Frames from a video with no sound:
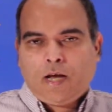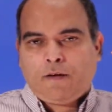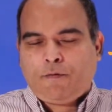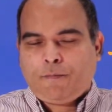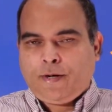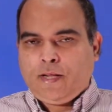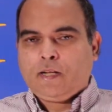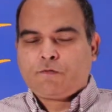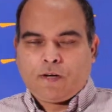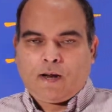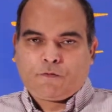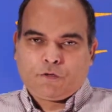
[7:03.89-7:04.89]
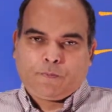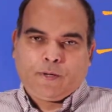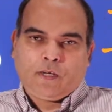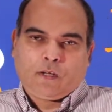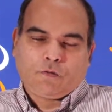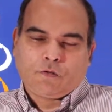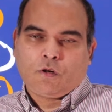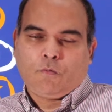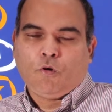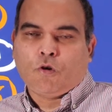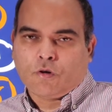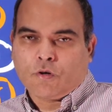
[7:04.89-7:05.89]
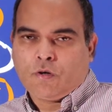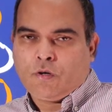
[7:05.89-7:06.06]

everybody else will have to spend 1000 or more.